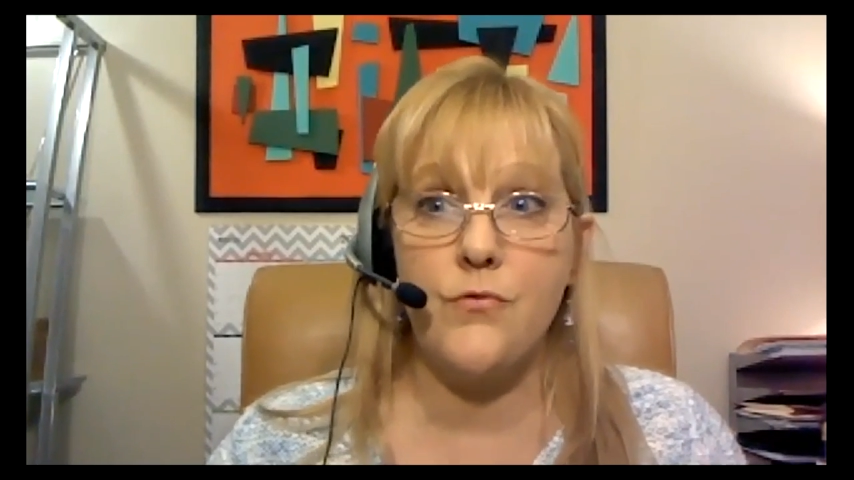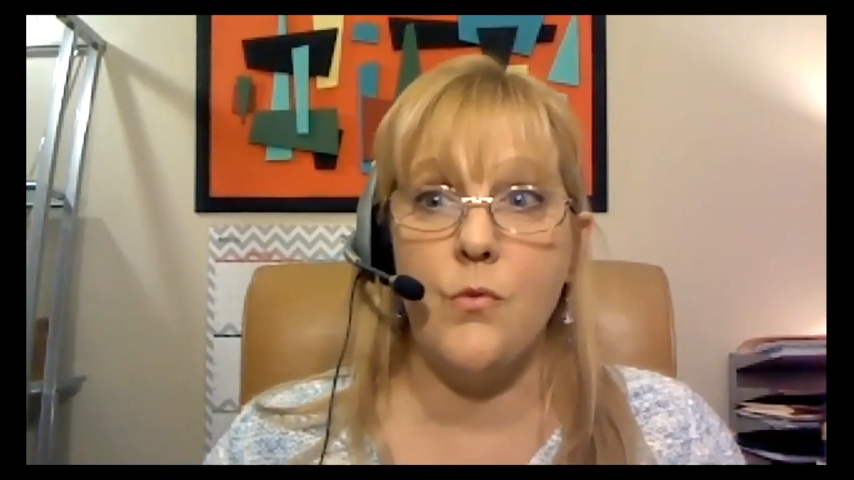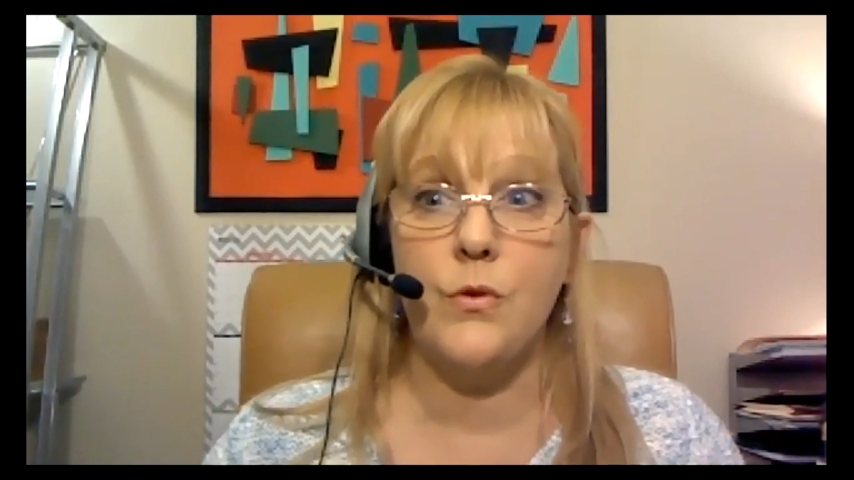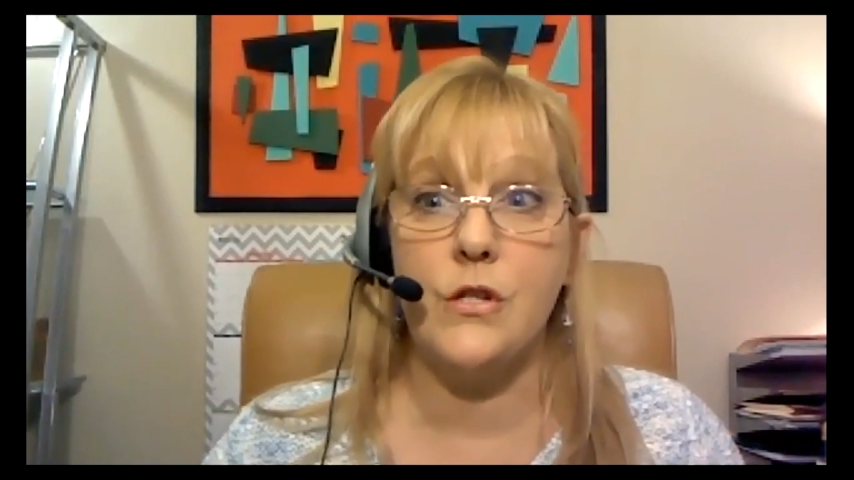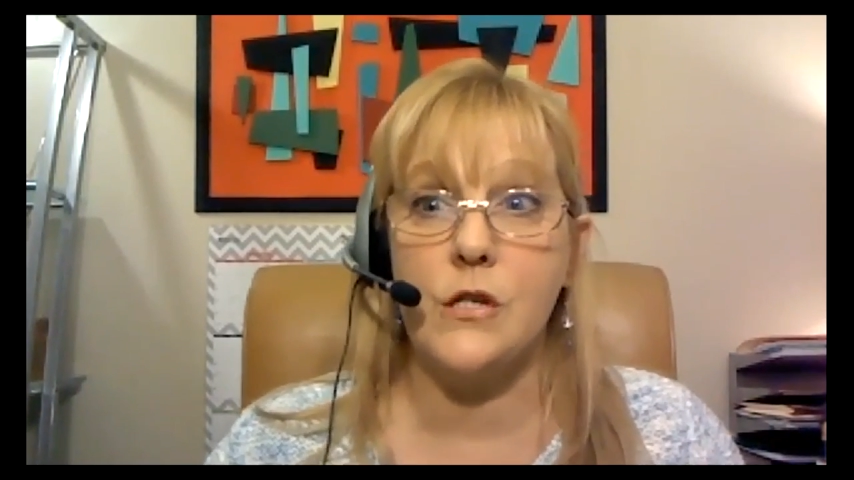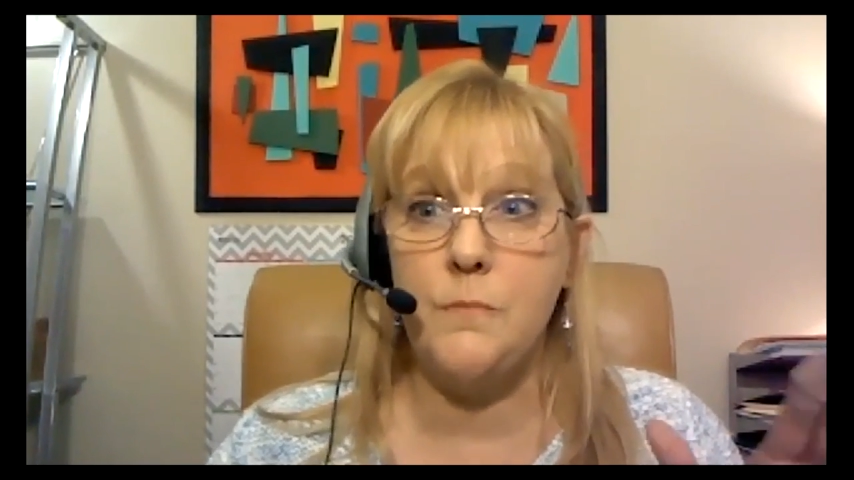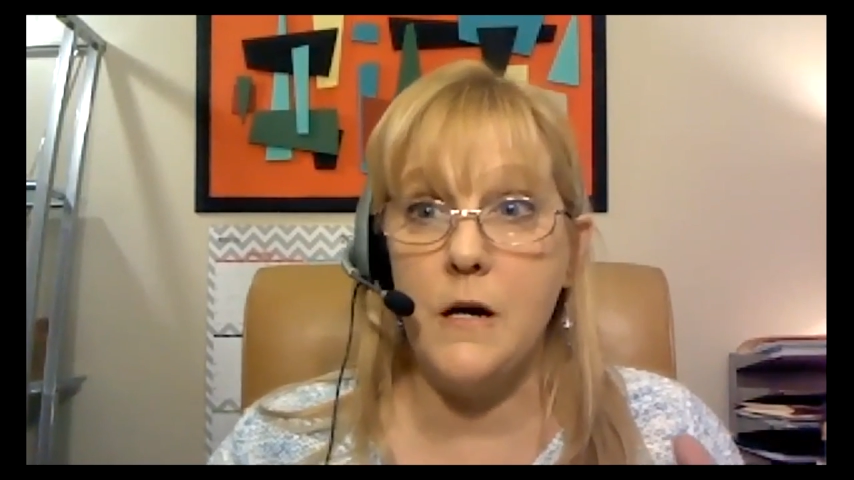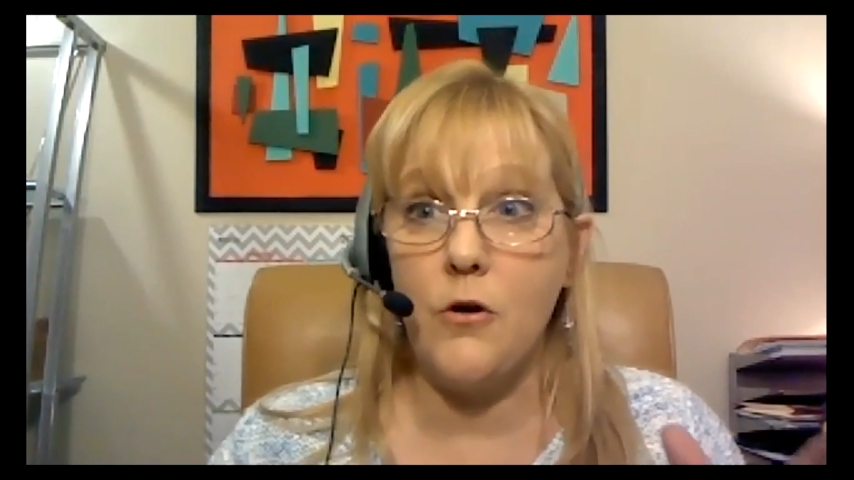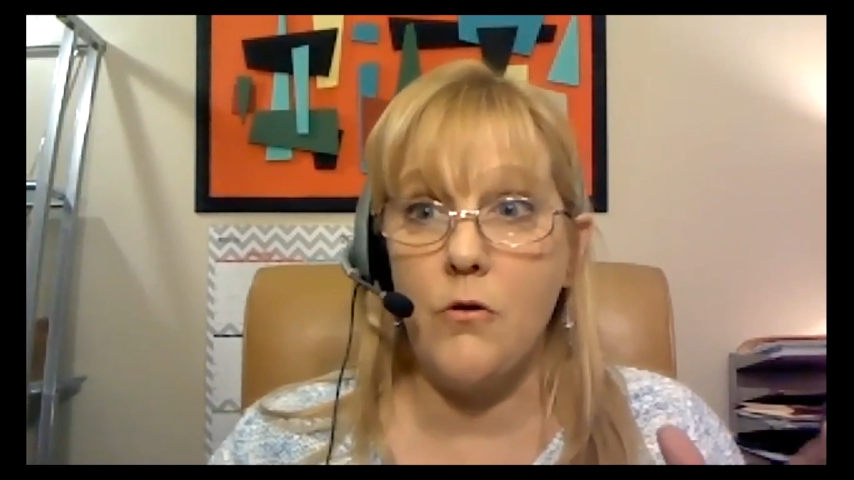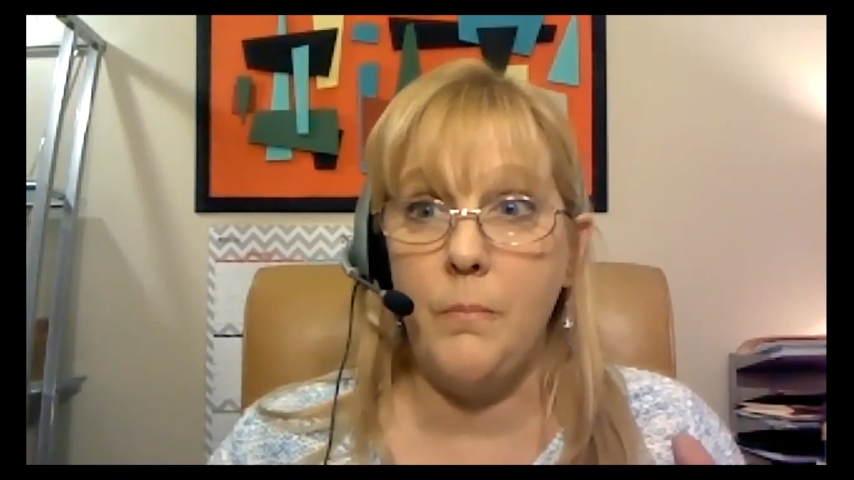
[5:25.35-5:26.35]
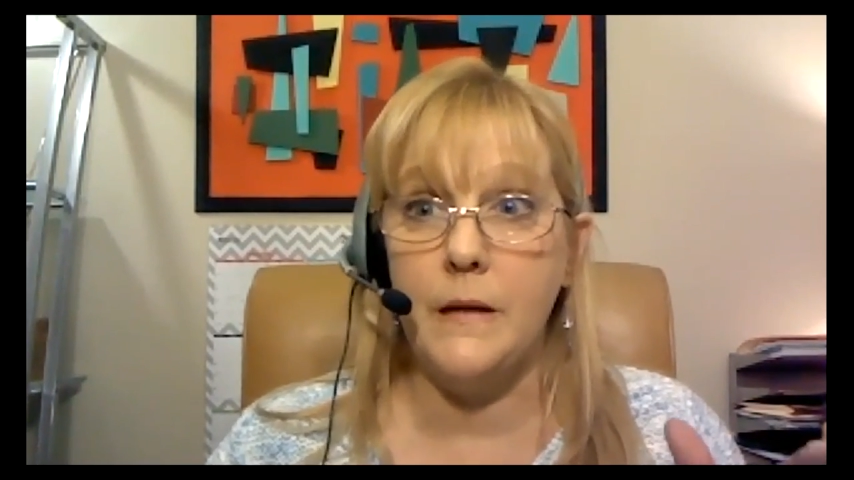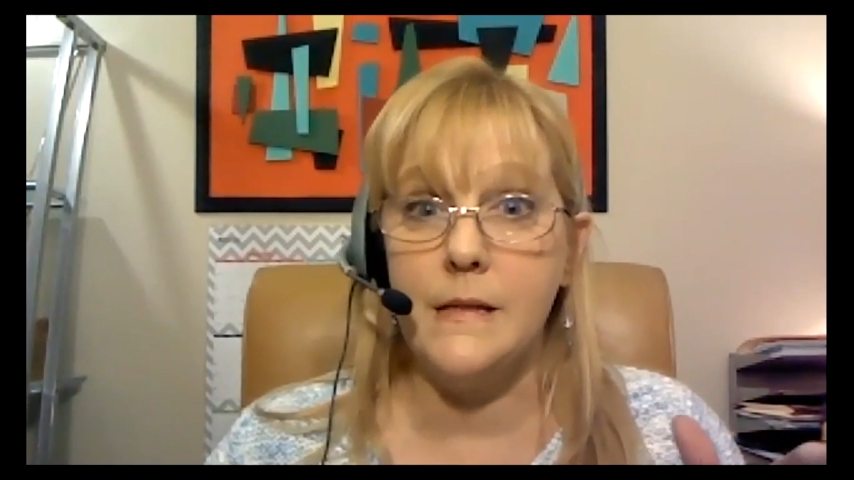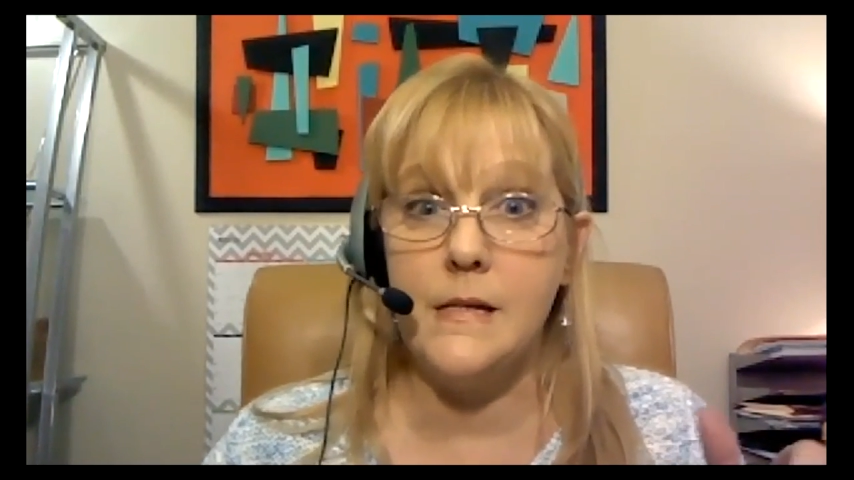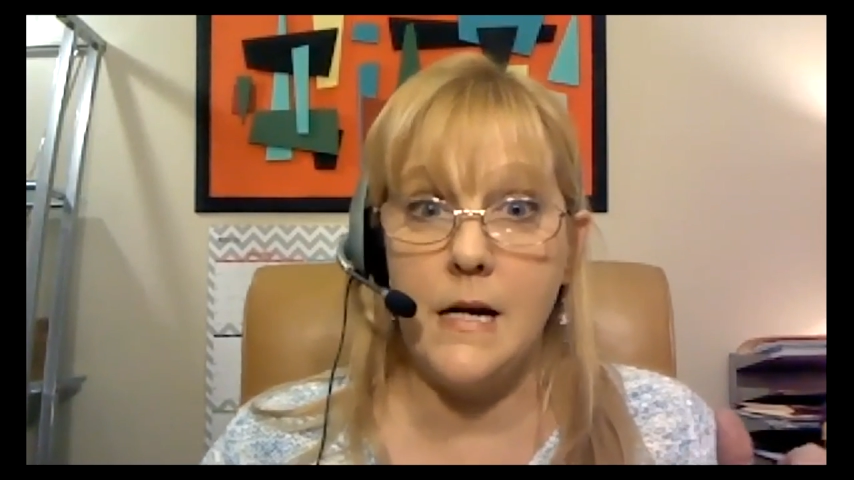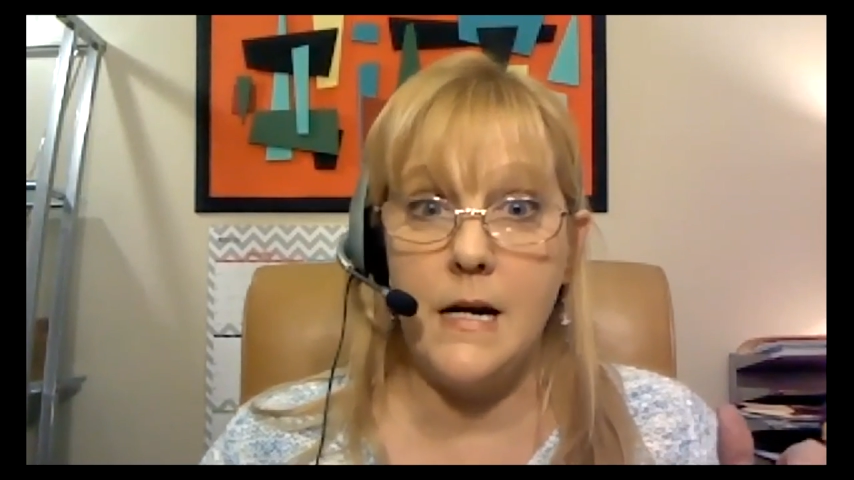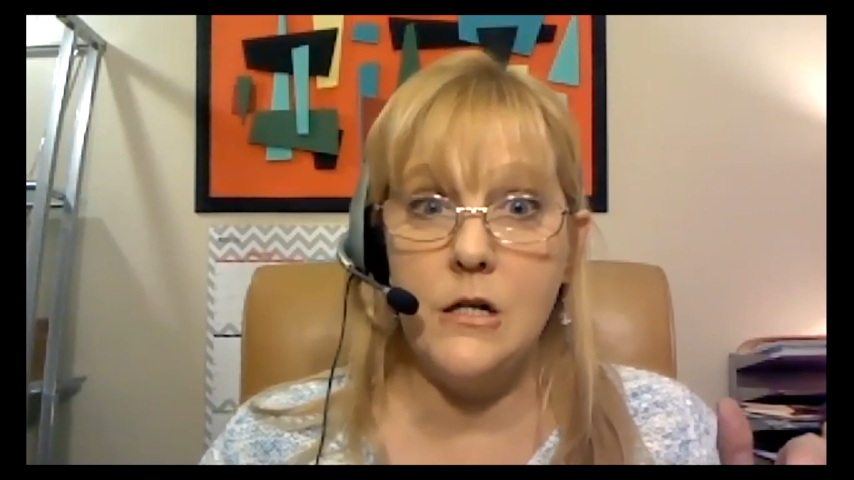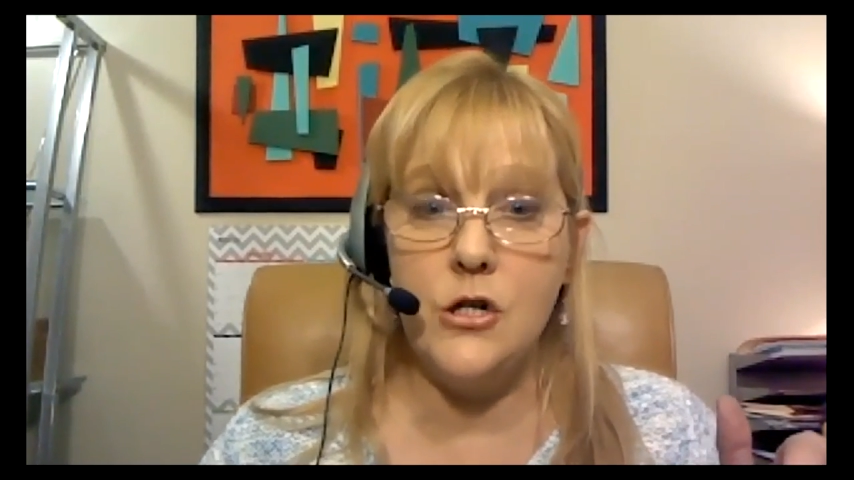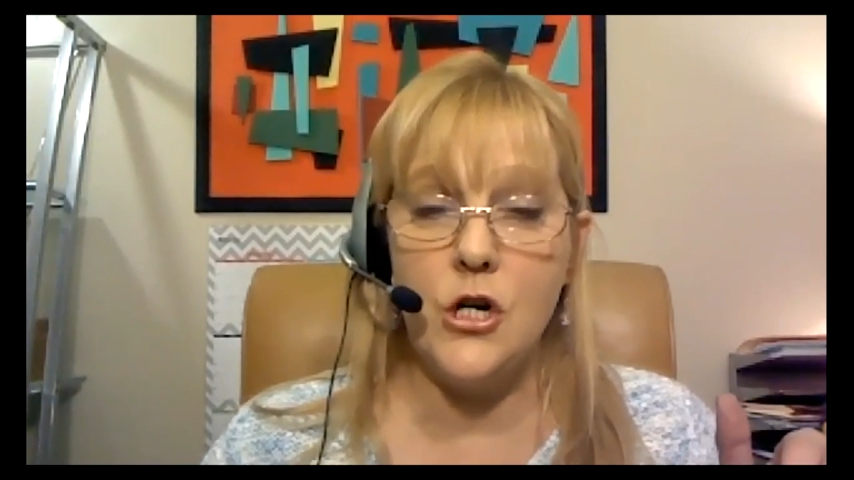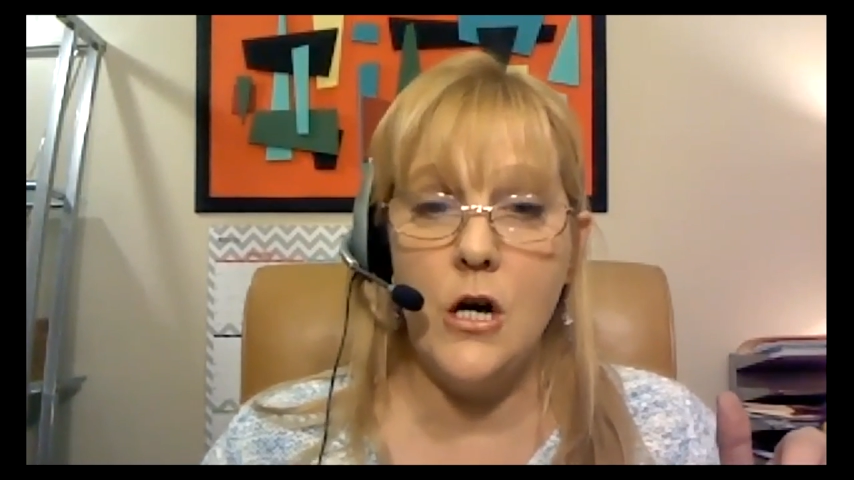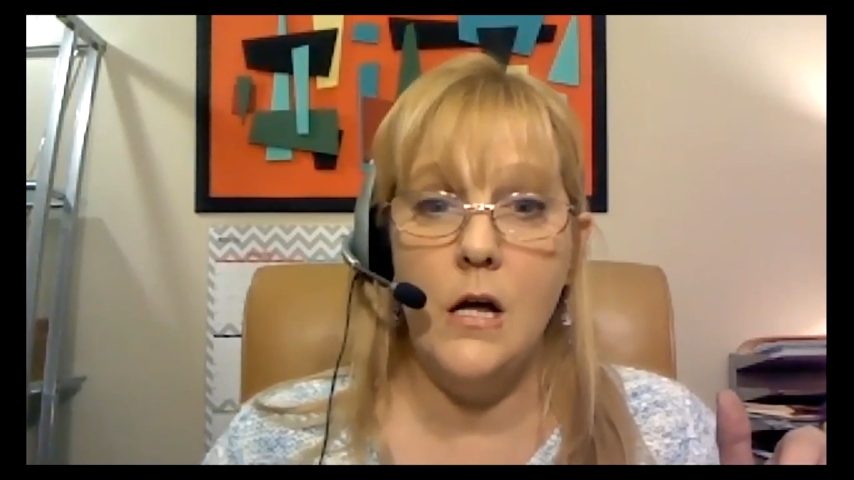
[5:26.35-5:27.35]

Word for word: room with the speaker up on stage